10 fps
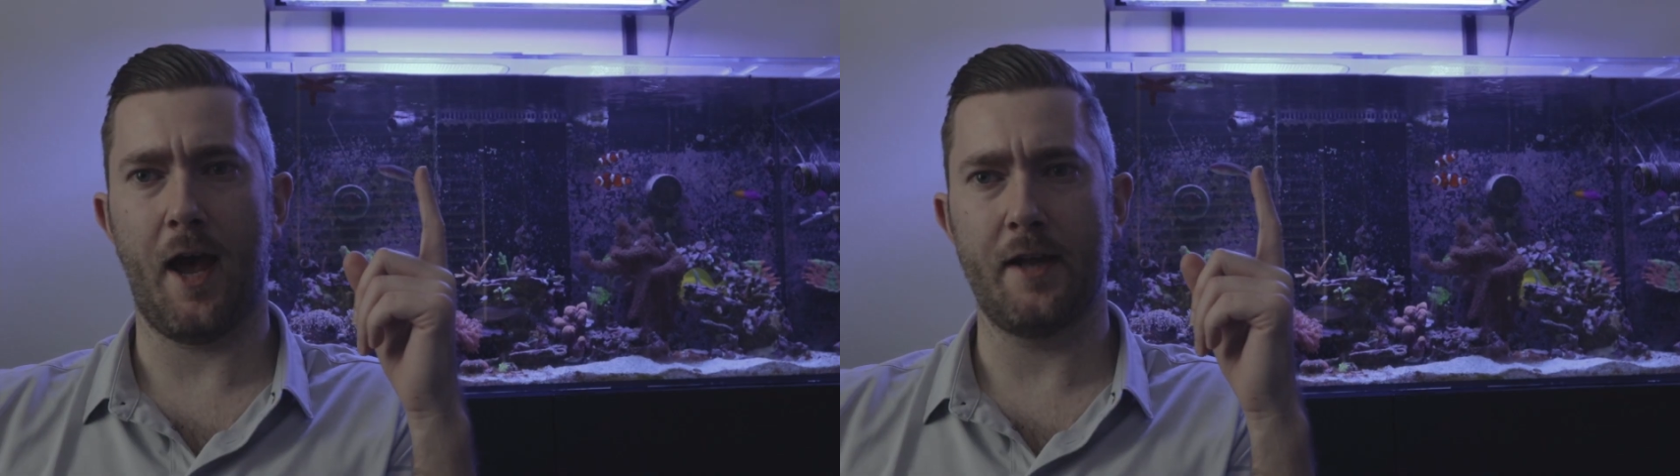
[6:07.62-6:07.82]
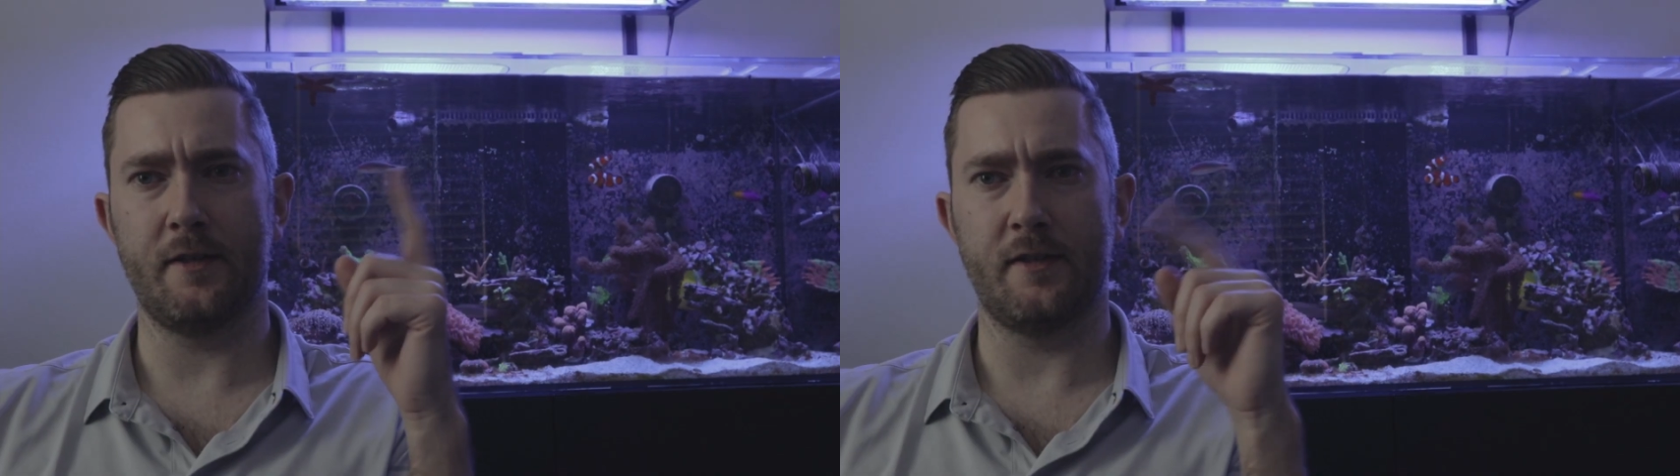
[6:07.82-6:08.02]

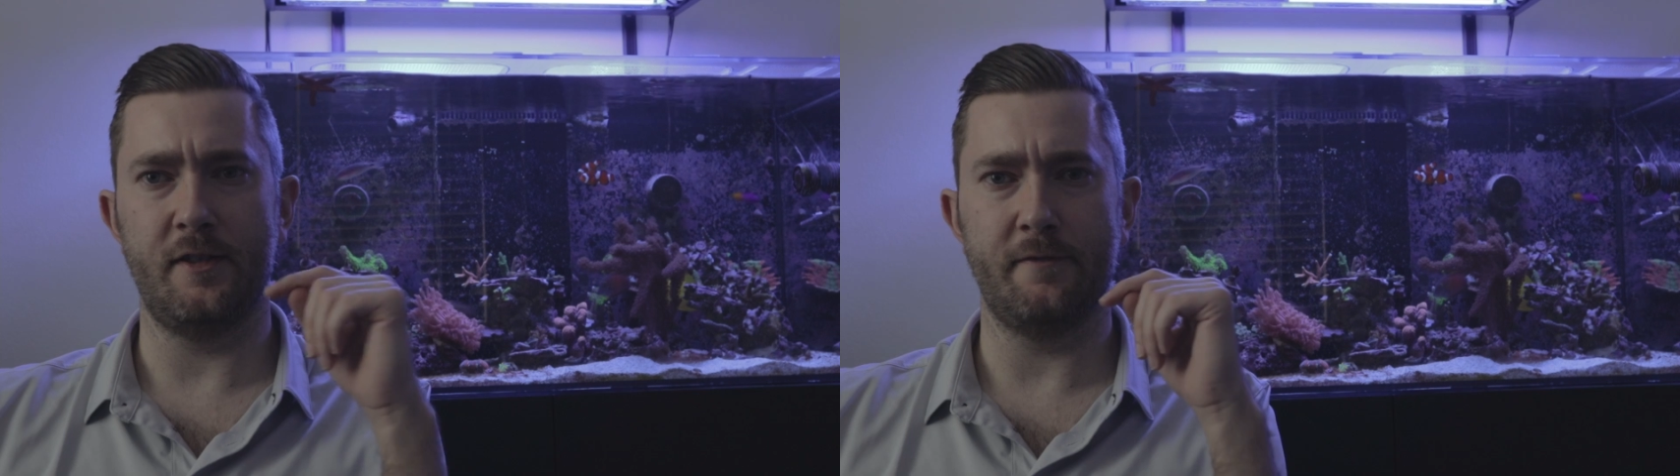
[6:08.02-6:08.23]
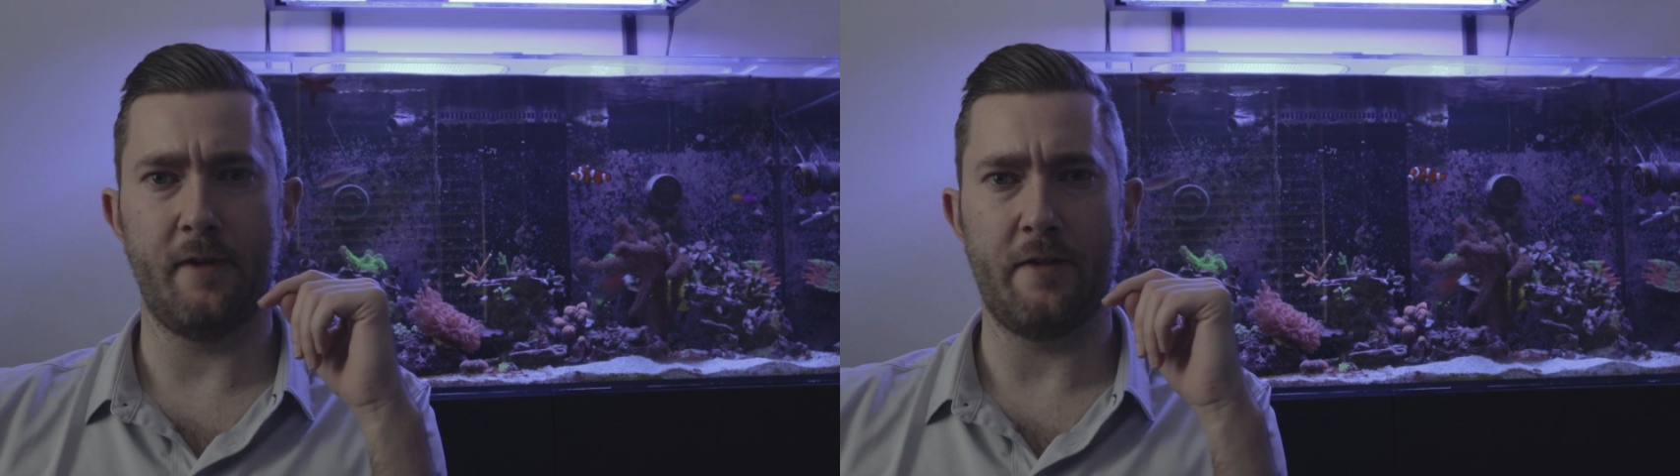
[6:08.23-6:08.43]
adding the
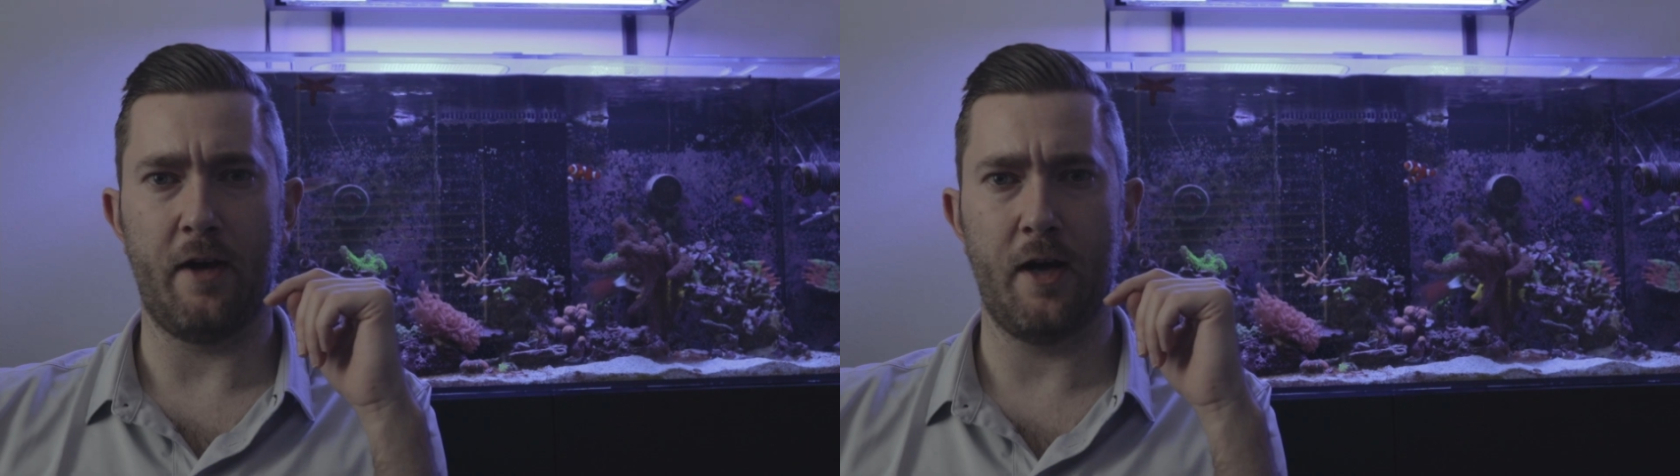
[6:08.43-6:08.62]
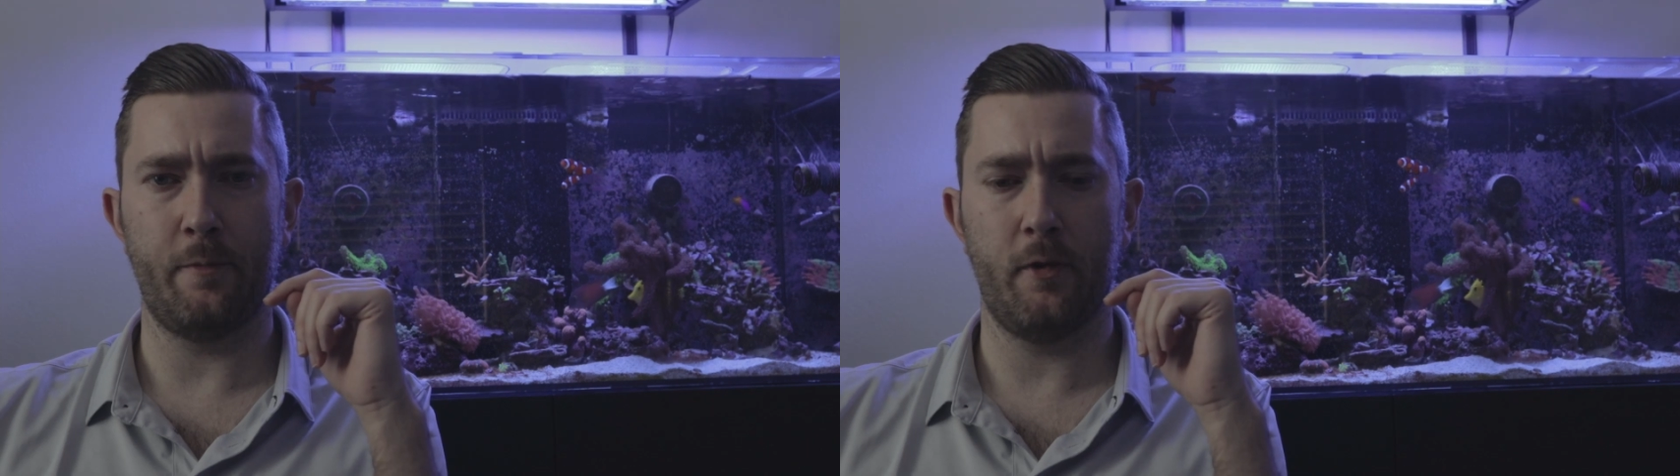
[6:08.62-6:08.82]
T5
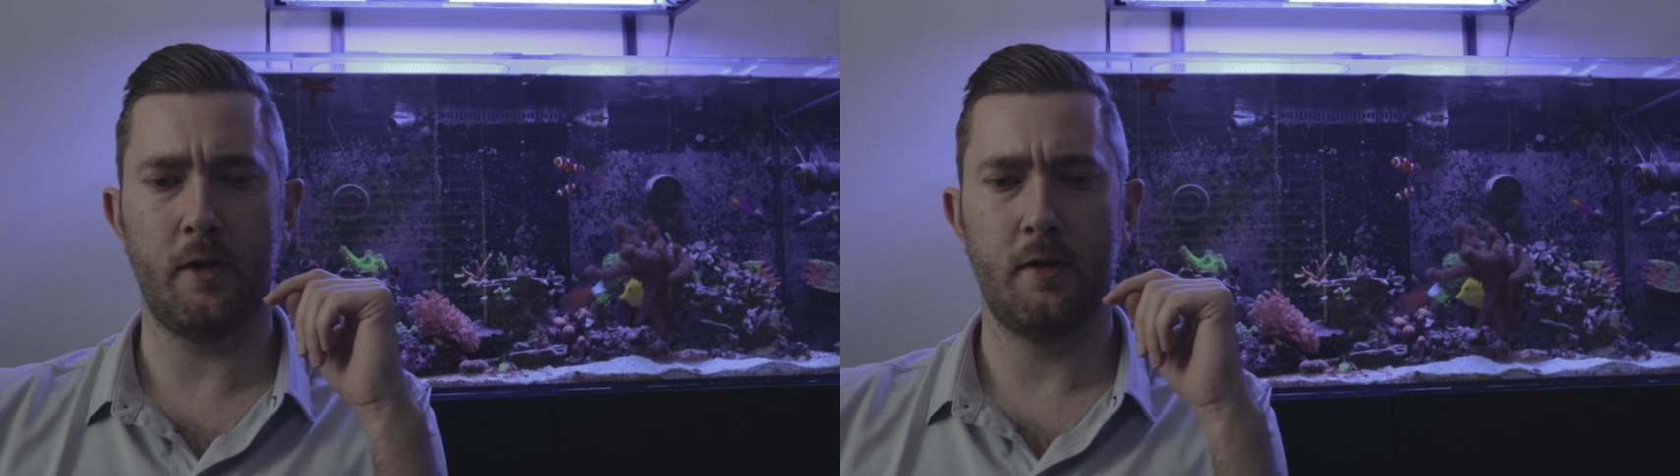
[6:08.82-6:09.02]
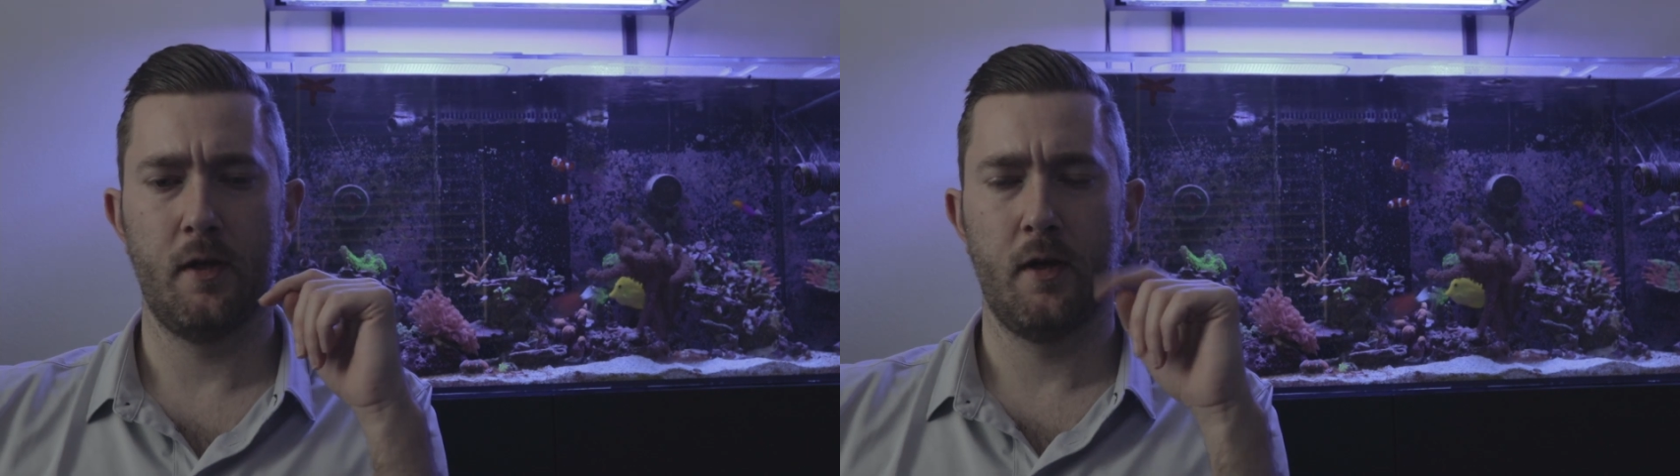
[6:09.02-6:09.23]
hybrid,